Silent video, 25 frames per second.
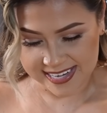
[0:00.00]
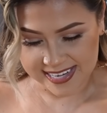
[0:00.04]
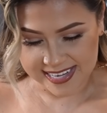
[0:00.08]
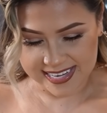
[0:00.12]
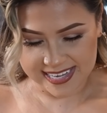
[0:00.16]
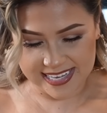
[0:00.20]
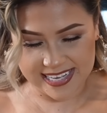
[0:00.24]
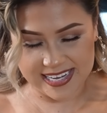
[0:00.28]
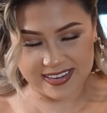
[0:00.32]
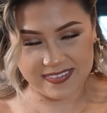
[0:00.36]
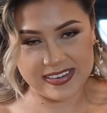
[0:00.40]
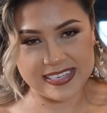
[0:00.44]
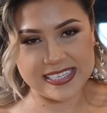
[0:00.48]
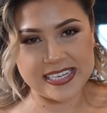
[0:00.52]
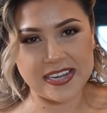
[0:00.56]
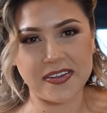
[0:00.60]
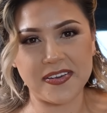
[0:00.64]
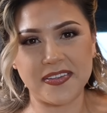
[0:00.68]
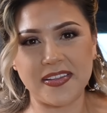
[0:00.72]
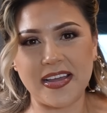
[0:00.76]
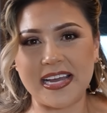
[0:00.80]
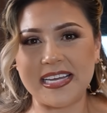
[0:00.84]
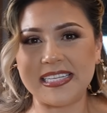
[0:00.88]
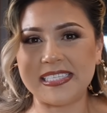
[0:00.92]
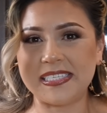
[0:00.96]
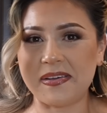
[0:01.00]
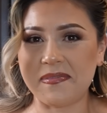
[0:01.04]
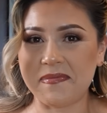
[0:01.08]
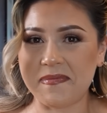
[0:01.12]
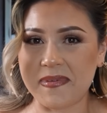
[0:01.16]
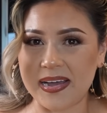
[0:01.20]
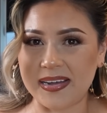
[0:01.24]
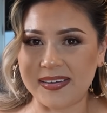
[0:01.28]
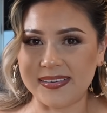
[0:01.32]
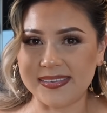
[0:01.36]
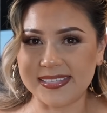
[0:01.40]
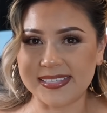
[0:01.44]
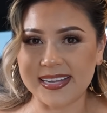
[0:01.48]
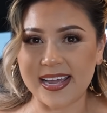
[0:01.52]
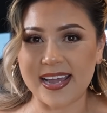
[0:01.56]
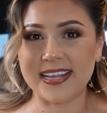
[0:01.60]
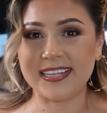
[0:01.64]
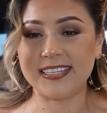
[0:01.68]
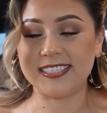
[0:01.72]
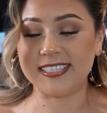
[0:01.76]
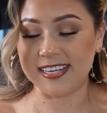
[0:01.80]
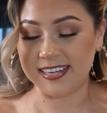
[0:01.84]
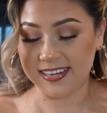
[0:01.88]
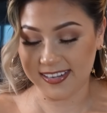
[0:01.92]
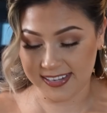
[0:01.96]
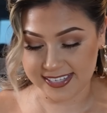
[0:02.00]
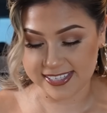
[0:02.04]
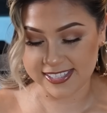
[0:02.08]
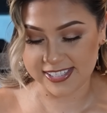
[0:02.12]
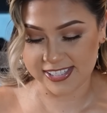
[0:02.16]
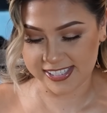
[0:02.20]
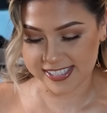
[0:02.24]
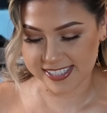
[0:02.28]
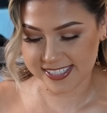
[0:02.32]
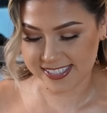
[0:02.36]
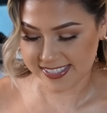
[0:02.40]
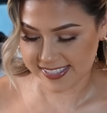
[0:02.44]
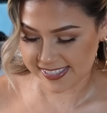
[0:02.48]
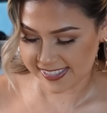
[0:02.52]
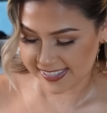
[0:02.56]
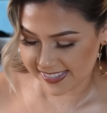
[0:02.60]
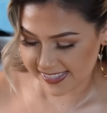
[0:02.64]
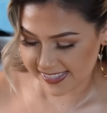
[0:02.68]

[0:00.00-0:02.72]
And let me tell you that it smells delicious.